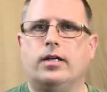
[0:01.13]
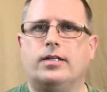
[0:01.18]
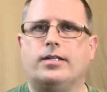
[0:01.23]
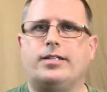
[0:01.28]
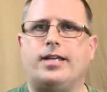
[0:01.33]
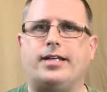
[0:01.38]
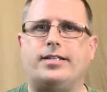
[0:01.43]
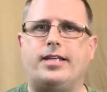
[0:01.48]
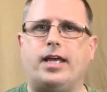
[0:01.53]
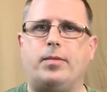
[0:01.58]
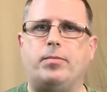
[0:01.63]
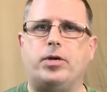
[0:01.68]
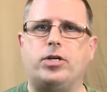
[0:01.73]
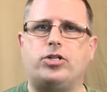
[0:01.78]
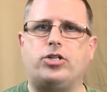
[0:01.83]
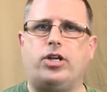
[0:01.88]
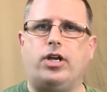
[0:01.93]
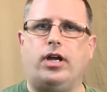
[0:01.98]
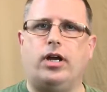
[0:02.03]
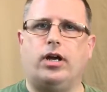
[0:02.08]
Sensei
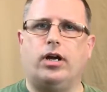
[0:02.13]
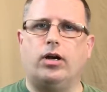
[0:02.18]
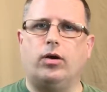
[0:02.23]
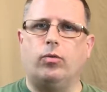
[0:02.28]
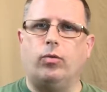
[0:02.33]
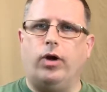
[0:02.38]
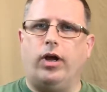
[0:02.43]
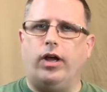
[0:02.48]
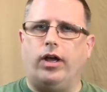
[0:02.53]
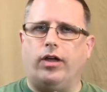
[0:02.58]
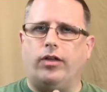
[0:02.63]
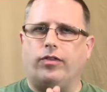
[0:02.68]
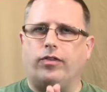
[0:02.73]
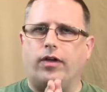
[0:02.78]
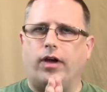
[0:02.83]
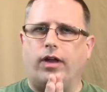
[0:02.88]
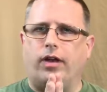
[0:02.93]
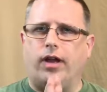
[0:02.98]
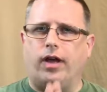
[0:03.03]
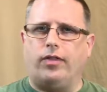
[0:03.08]
Mish here
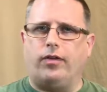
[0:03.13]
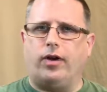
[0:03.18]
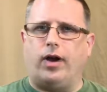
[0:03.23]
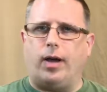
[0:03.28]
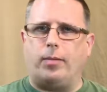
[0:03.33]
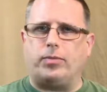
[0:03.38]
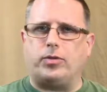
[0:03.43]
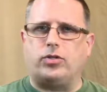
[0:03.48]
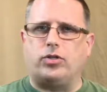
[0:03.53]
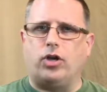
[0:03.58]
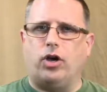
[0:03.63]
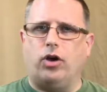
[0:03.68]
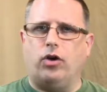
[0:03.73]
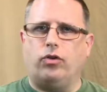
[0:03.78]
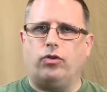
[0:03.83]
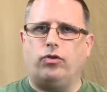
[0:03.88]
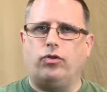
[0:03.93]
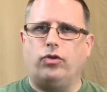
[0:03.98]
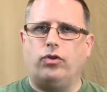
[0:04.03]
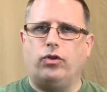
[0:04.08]
with another
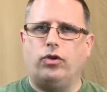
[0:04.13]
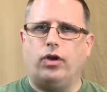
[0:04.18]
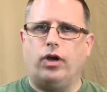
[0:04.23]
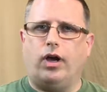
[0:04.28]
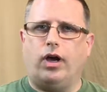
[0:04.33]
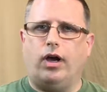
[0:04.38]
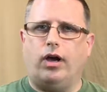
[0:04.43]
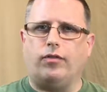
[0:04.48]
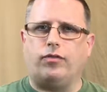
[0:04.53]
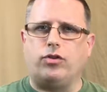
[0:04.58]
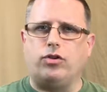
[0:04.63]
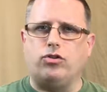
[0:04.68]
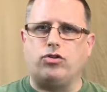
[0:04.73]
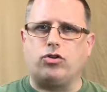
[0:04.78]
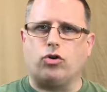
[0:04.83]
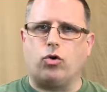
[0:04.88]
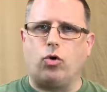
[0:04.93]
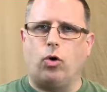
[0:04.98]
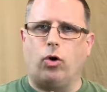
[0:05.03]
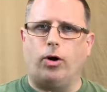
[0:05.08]
episode of
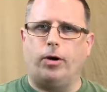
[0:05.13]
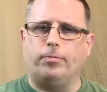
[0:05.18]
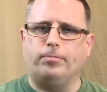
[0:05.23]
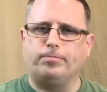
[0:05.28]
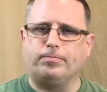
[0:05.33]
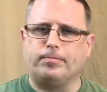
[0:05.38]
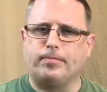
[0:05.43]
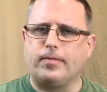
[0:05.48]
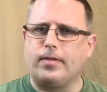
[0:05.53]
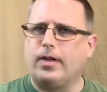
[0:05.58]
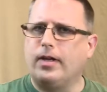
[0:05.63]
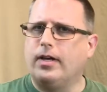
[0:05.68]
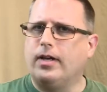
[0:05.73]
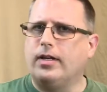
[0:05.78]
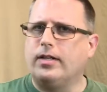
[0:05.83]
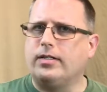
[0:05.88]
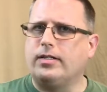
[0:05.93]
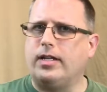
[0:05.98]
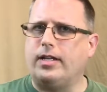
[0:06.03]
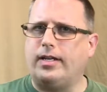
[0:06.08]
Kyusho Korner.
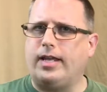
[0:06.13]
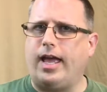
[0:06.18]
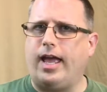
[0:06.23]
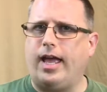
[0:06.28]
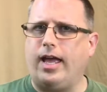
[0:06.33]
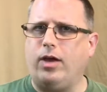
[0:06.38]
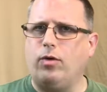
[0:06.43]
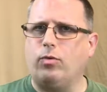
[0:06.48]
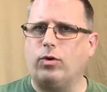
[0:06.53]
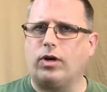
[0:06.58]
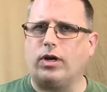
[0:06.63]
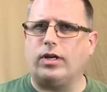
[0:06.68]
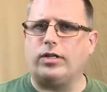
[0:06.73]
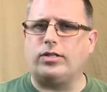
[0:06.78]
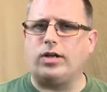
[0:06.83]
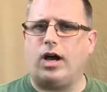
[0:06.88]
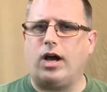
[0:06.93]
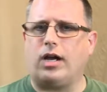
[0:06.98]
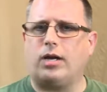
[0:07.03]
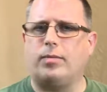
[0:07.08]
Today we're going to
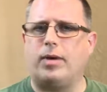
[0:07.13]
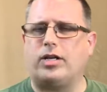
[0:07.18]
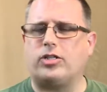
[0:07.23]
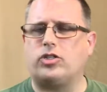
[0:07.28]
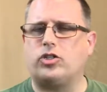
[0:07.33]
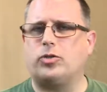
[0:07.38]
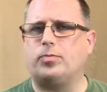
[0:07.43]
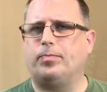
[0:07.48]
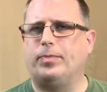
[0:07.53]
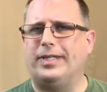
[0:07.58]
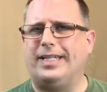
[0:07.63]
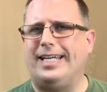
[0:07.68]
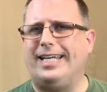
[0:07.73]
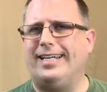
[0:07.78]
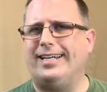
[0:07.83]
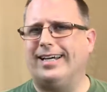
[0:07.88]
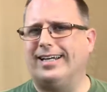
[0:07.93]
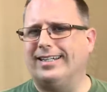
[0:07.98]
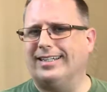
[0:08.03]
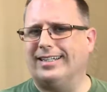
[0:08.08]
talk about
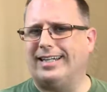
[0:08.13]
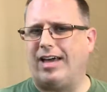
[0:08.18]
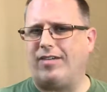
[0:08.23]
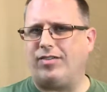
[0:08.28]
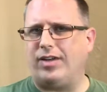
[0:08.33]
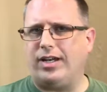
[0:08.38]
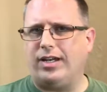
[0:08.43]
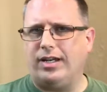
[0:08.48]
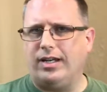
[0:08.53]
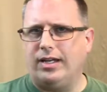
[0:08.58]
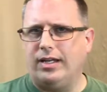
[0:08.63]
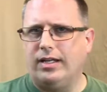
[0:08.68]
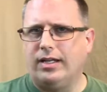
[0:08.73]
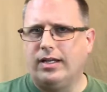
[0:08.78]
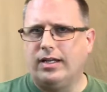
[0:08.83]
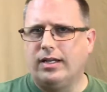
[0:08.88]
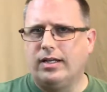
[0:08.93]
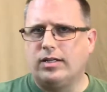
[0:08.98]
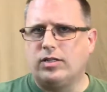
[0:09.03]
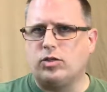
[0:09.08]
spleen 11.
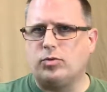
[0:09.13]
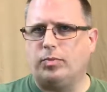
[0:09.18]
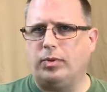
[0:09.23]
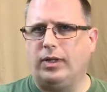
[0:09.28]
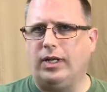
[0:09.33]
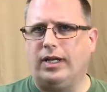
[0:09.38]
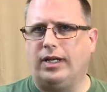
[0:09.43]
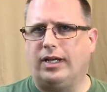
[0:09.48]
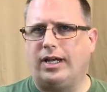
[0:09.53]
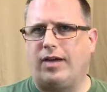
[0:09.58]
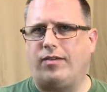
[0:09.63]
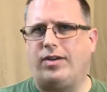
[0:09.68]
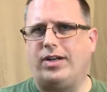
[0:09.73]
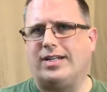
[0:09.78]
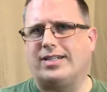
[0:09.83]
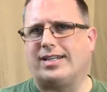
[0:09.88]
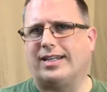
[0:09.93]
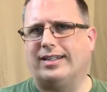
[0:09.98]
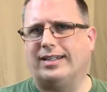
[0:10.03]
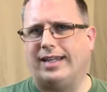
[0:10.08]
Spleen 11
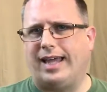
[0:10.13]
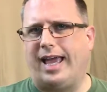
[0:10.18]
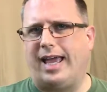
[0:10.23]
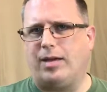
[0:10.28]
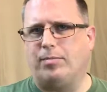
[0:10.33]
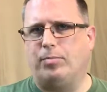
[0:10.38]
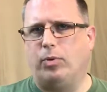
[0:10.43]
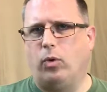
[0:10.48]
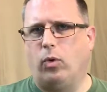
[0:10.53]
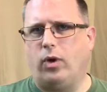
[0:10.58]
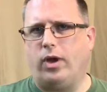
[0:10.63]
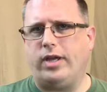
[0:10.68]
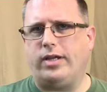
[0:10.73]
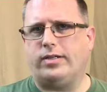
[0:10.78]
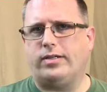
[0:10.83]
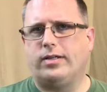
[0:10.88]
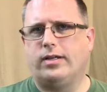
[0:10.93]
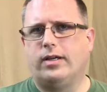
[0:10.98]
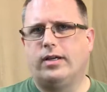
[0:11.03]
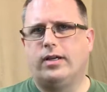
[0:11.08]
is a leg
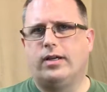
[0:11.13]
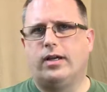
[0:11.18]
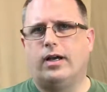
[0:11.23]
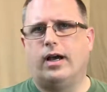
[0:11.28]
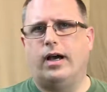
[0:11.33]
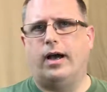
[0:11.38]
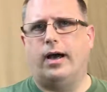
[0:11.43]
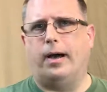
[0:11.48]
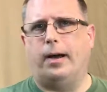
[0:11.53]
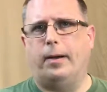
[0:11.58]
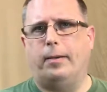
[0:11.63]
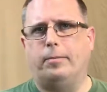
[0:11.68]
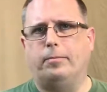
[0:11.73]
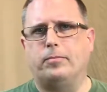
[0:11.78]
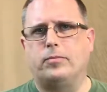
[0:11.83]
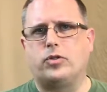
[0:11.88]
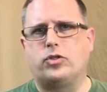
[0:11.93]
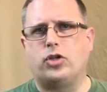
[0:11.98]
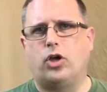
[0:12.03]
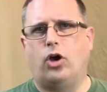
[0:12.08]
point.
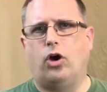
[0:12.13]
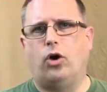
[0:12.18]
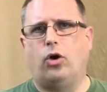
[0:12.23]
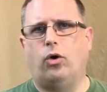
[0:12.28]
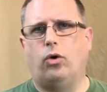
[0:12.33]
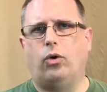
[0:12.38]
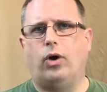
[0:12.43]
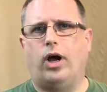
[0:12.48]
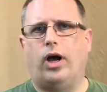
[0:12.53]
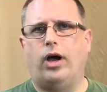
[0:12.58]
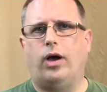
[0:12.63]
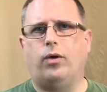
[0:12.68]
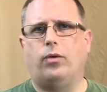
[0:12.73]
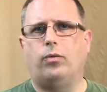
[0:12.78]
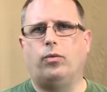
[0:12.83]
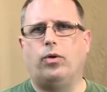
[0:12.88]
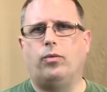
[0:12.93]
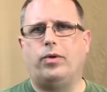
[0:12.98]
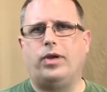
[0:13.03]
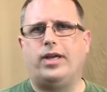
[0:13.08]
Um, so uh,
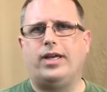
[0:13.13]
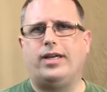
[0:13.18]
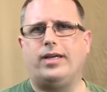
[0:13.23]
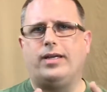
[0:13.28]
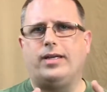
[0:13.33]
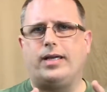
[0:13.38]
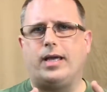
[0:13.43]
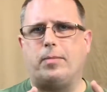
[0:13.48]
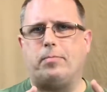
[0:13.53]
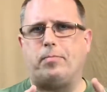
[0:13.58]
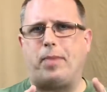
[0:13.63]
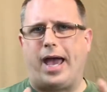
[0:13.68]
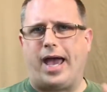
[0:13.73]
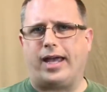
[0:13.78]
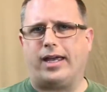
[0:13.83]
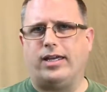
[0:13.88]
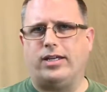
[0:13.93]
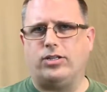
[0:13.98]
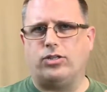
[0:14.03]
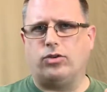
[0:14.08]
when we get
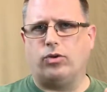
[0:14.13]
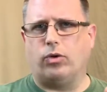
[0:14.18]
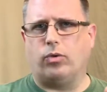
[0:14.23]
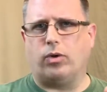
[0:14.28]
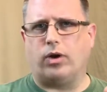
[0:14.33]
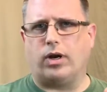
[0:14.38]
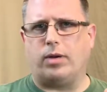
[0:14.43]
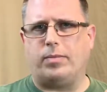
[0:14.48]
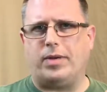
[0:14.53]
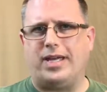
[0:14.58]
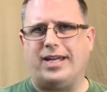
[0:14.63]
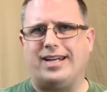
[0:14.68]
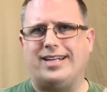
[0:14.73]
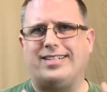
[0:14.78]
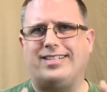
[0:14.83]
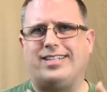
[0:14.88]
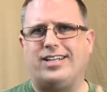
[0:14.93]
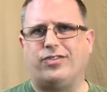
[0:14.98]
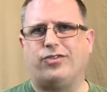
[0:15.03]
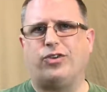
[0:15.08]
back into it, we're going to be at a
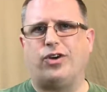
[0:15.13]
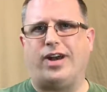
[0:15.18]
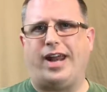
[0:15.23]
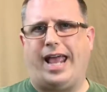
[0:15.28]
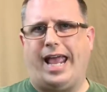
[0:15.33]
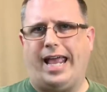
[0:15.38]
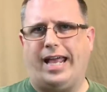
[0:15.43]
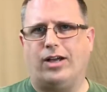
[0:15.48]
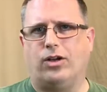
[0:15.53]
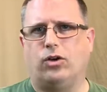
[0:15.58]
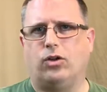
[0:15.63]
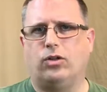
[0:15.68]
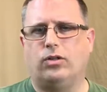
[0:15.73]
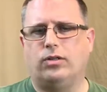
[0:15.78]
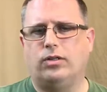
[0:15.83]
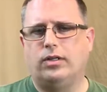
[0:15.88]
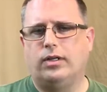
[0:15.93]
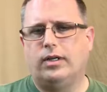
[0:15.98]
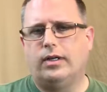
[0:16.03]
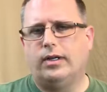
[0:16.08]
different
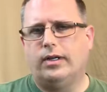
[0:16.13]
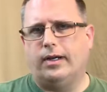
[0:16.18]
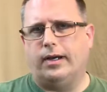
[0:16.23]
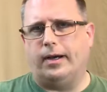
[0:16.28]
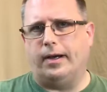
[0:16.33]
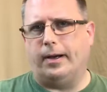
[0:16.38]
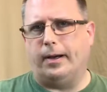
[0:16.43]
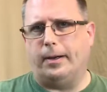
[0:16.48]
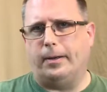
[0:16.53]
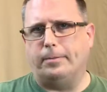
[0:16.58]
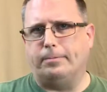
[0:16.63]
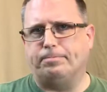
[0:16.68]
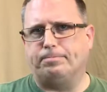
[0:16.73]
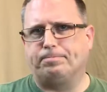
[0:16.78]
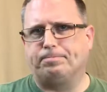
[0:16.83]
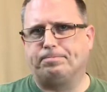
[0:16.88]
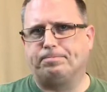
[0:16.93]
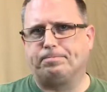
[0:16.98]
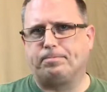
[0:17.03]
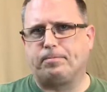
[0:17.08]
angle. Um,